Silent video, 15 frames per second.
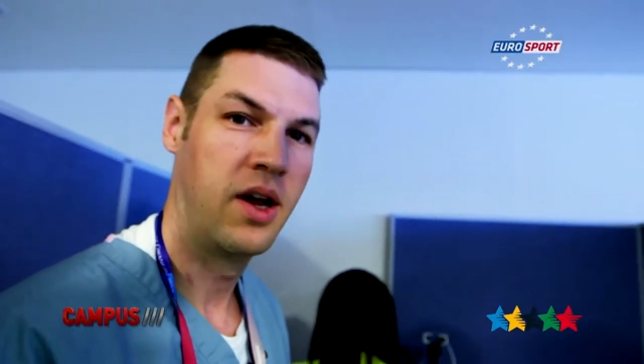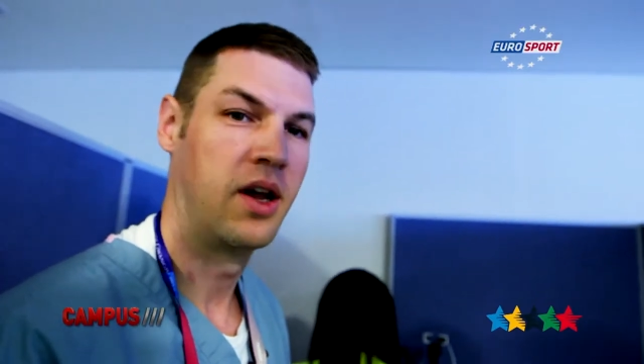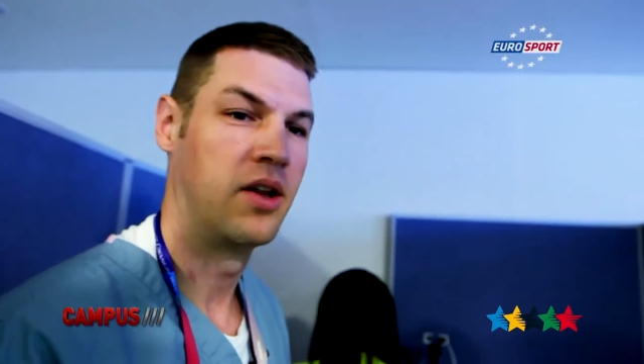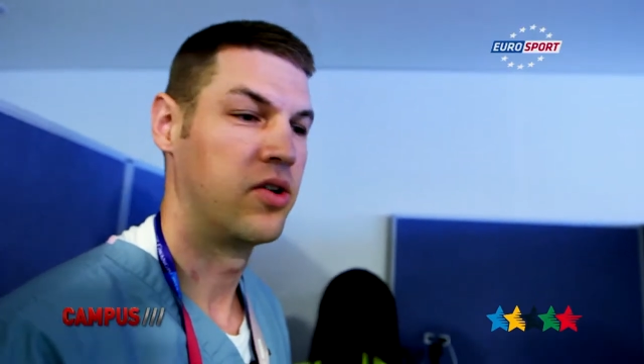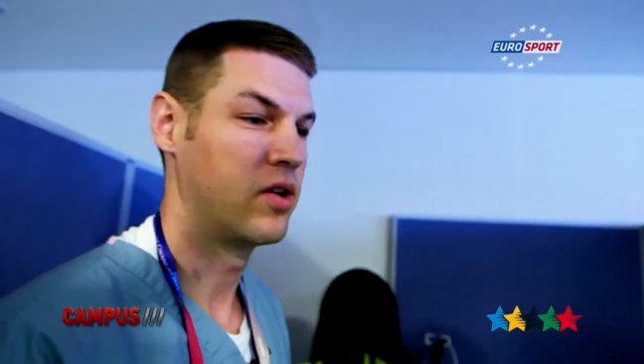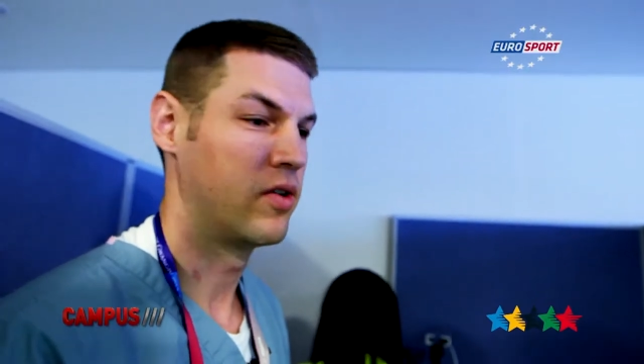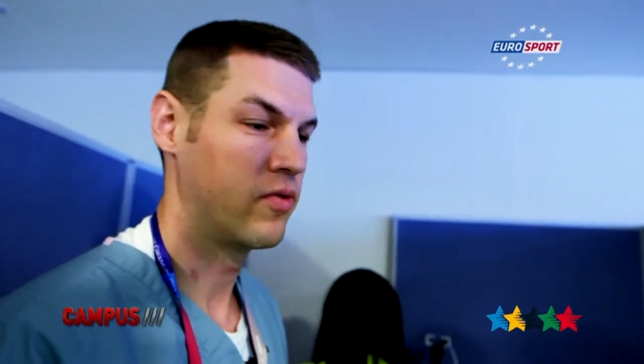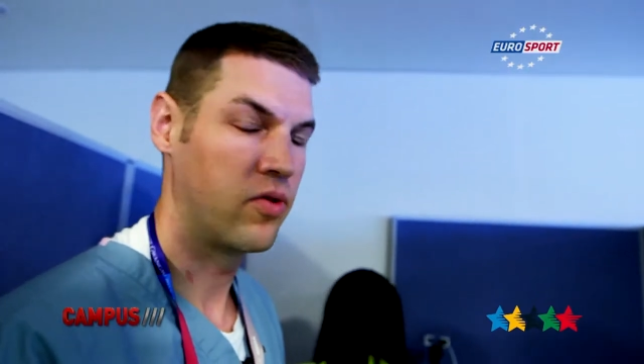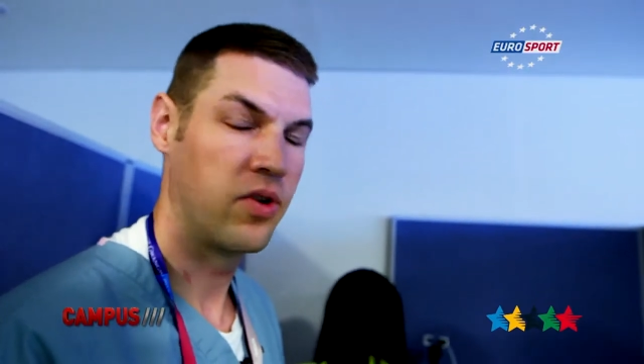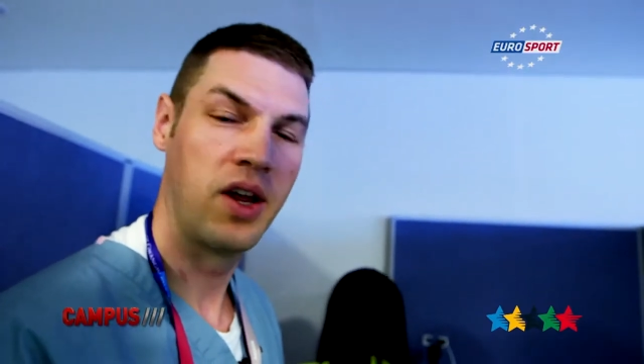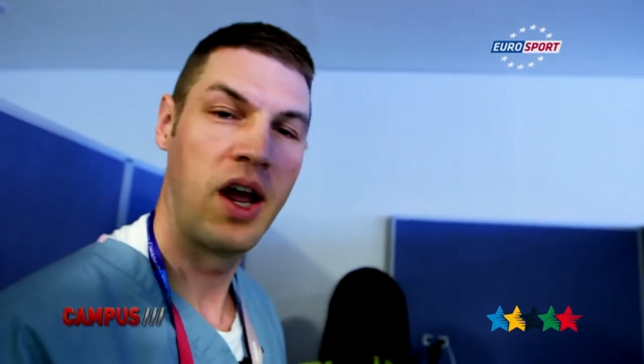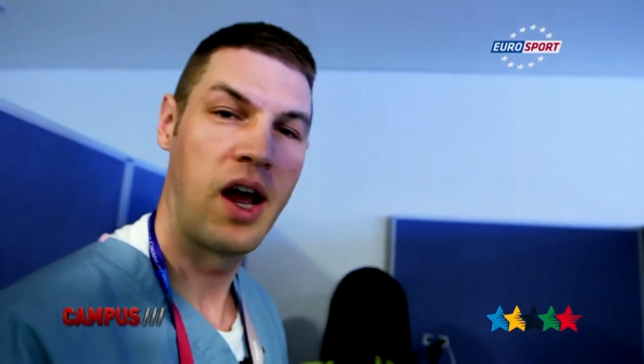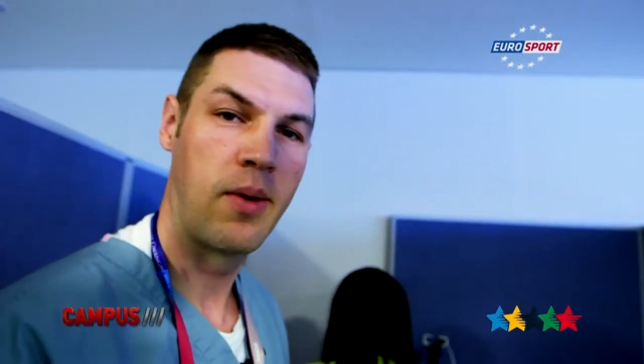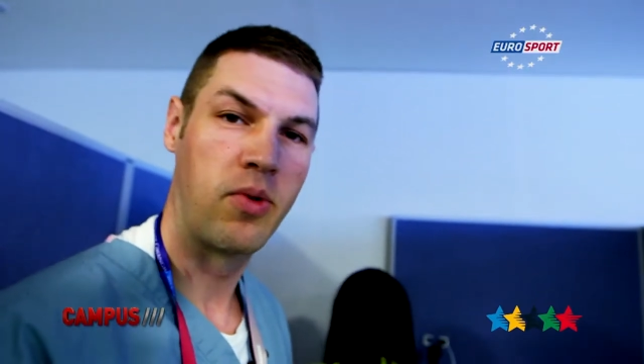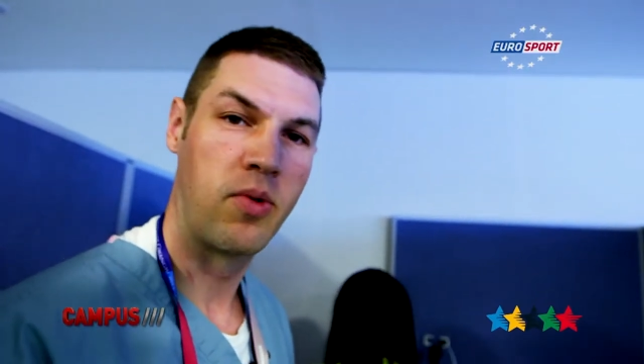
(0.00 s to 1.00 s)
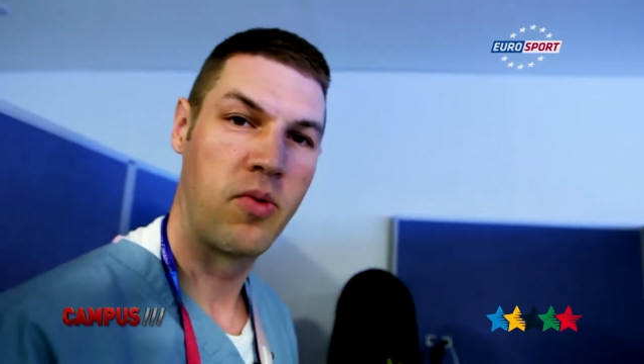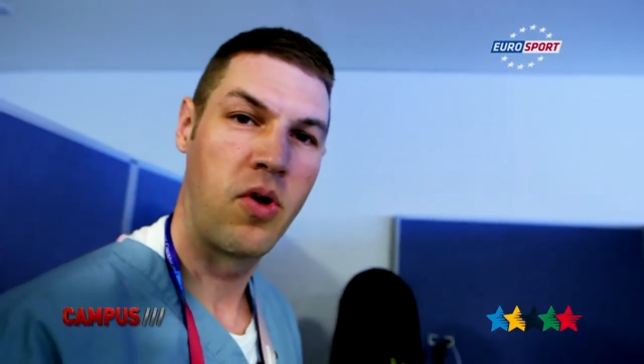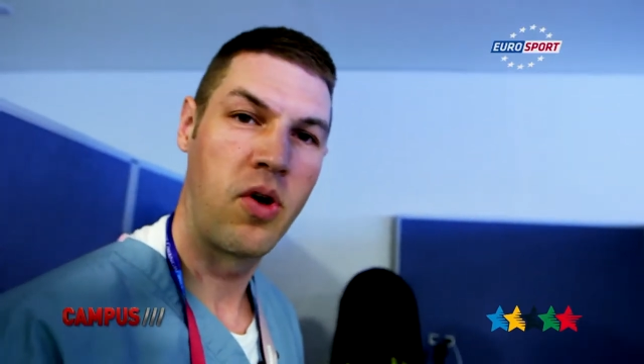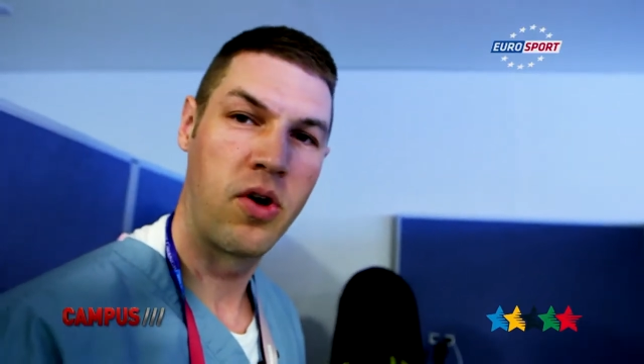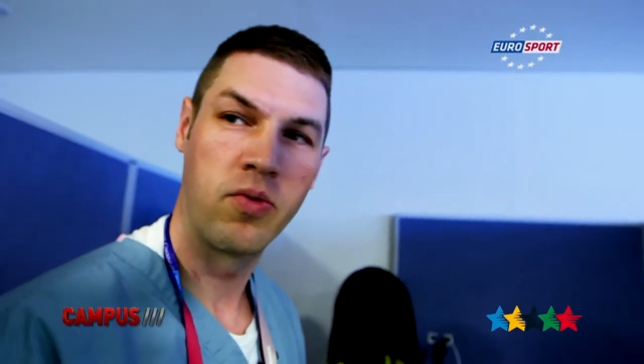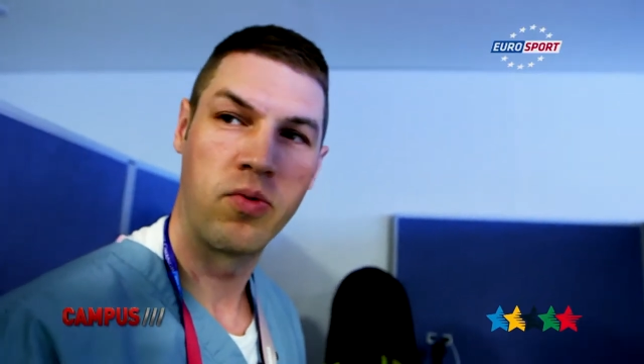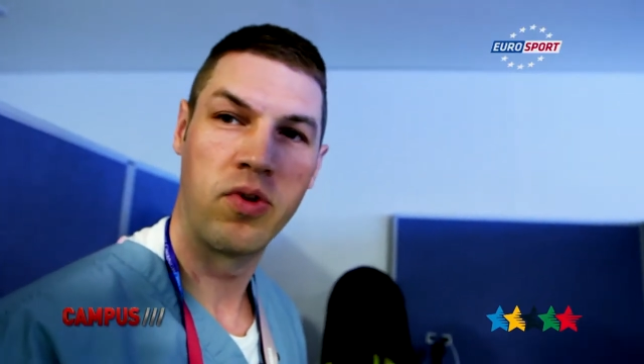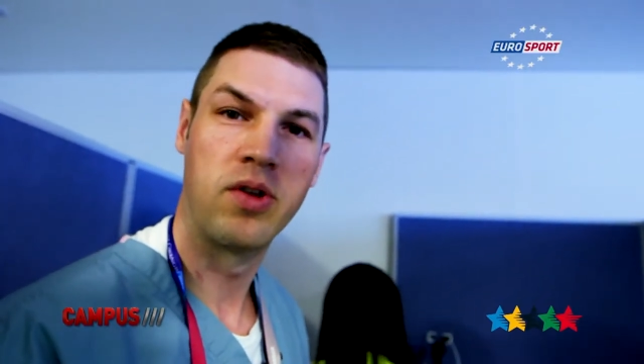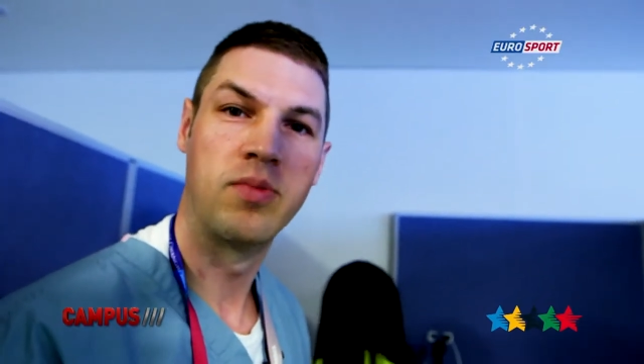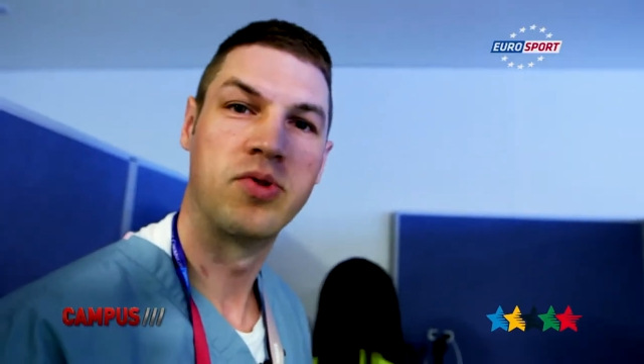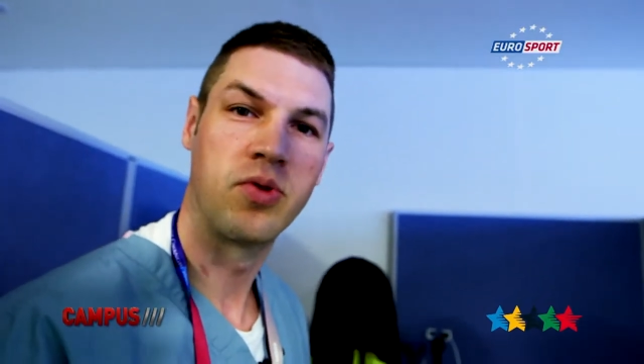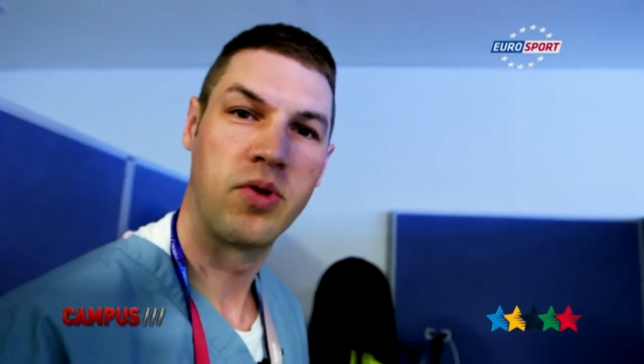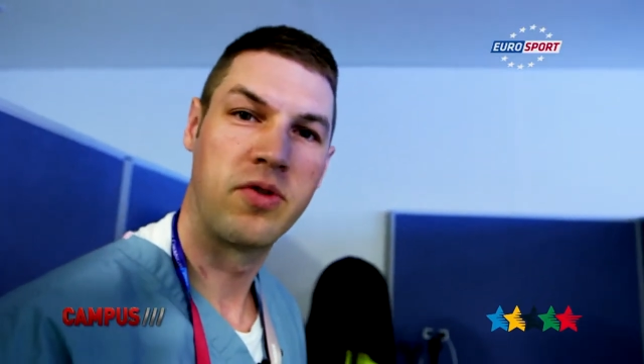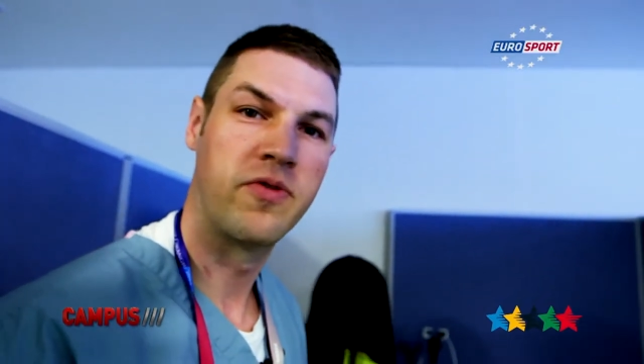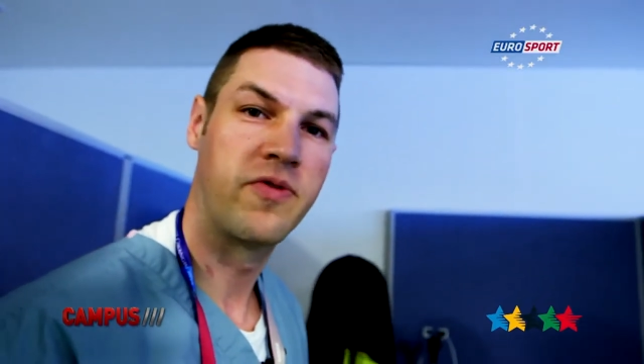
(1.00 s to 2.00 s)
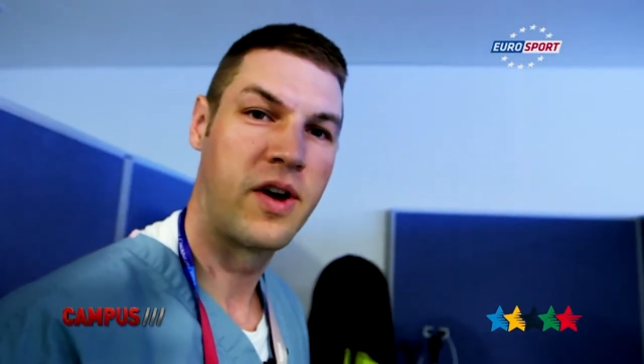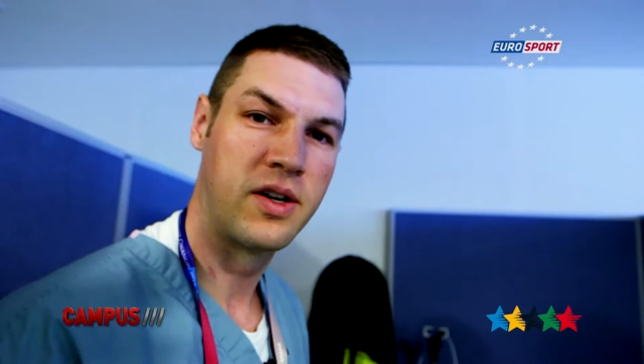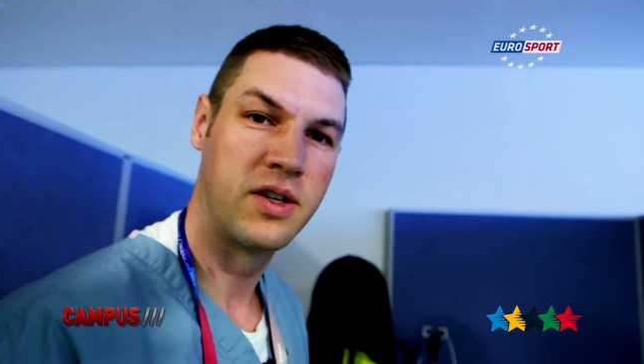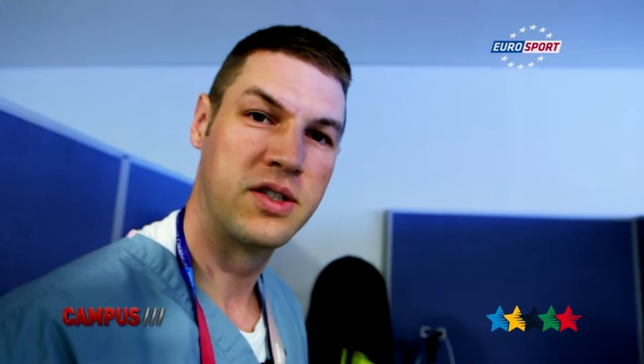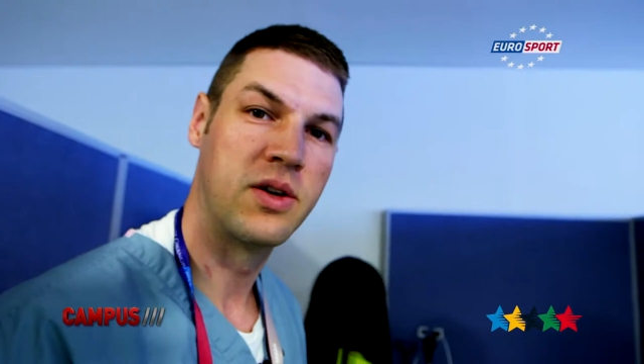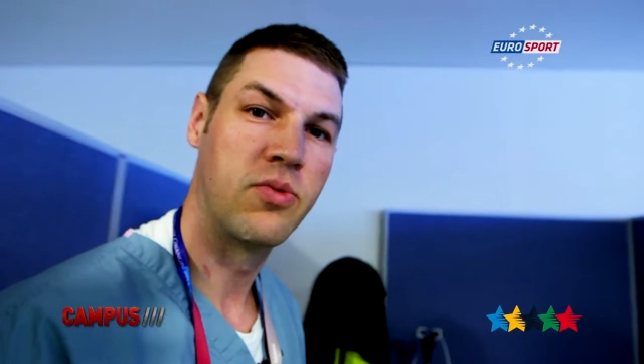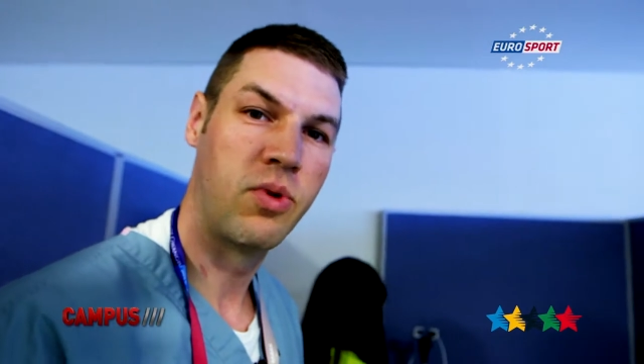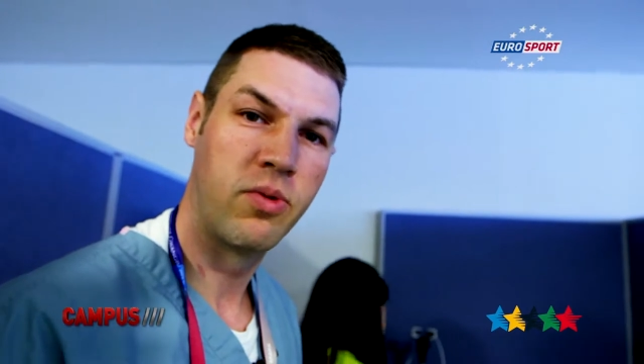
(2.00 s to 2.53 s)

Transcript: and looking for any abnormal heart rhythms or other findings that